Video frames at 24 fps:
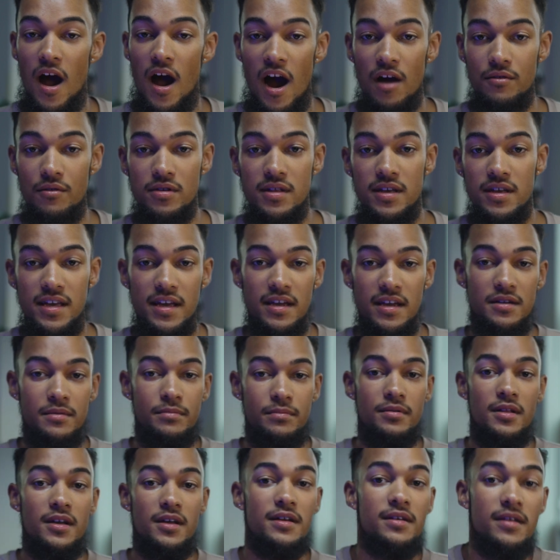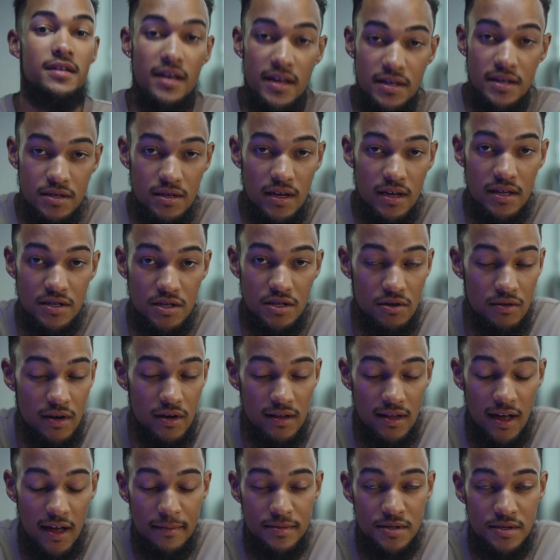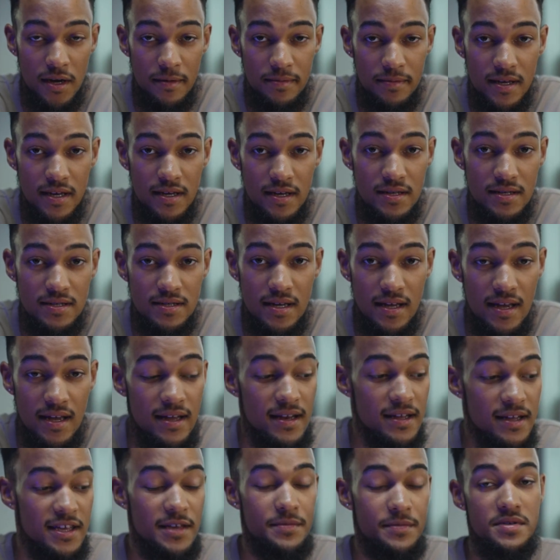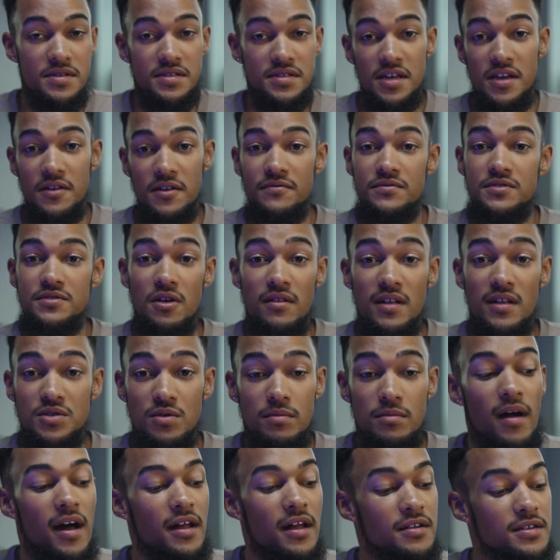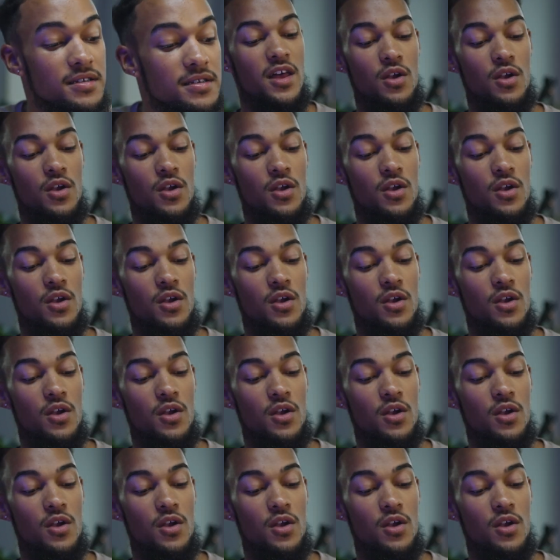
I really can't complain. It's a great laptop case and it keeps it safe, so that's what matters.